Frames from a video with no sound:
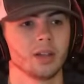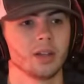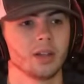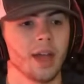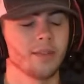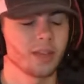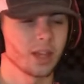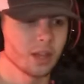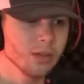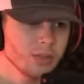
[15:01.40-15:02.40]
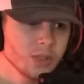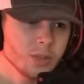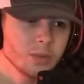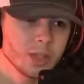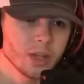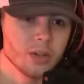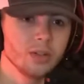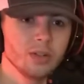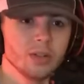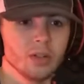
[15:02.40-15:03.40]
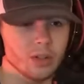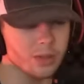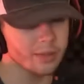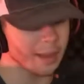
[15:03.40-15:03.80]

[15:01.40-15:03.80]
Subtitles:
having a YouTube dude who, I